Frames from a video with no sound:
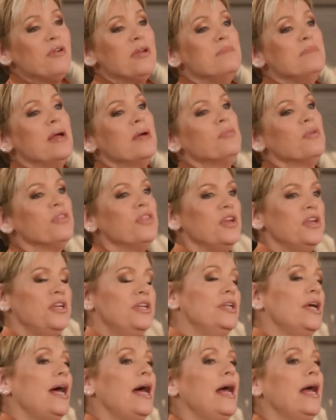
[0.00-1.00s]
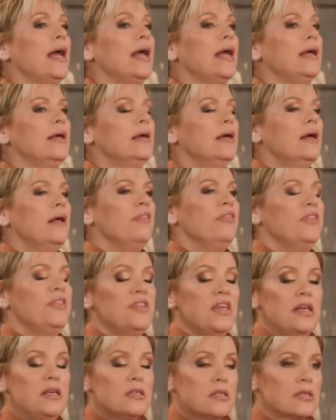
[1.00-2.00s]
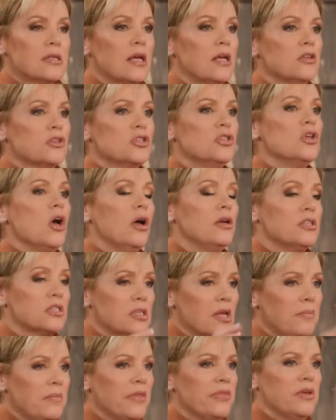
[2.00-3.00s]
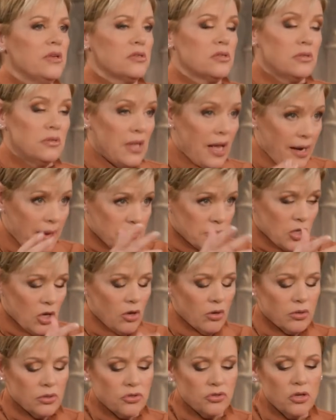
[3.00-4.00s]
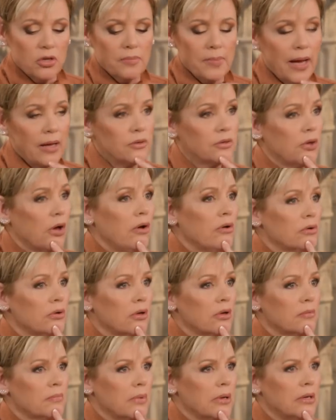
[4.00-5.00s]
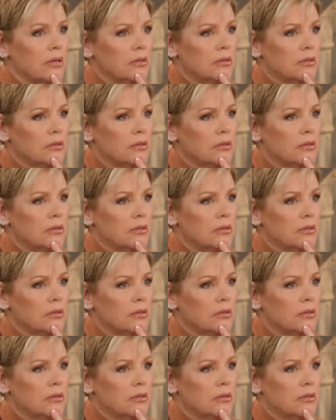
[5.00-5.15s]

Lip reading: remember the day these things, some of this that I'm talking to you about dawned on me.